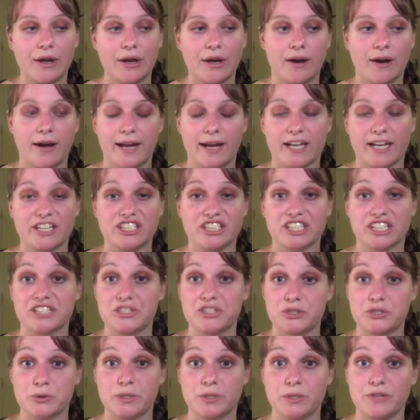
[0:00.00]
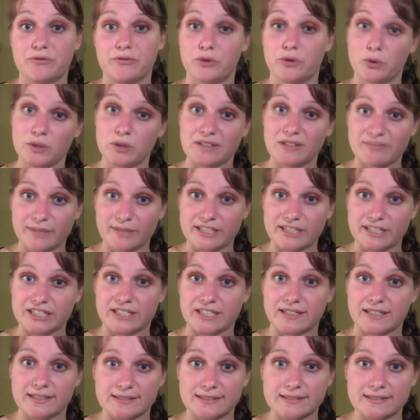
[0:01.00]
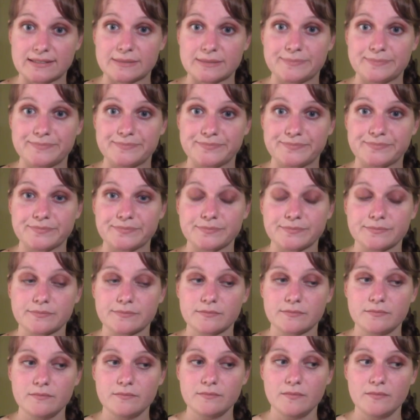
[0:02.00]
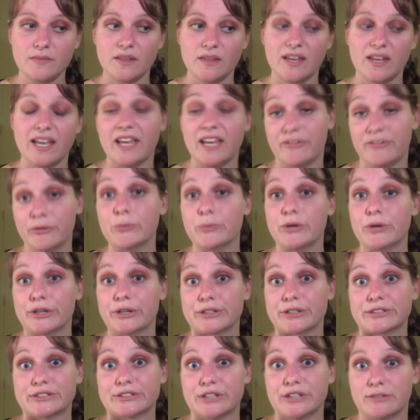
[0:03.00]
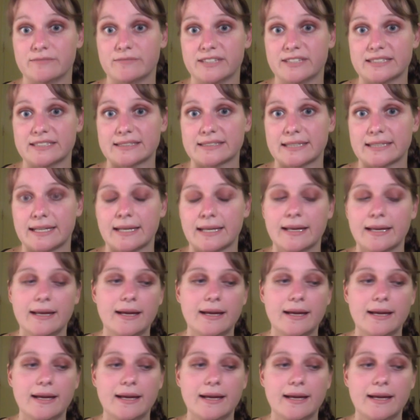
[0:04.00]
I can just do it for all of my charts if it works, obviously.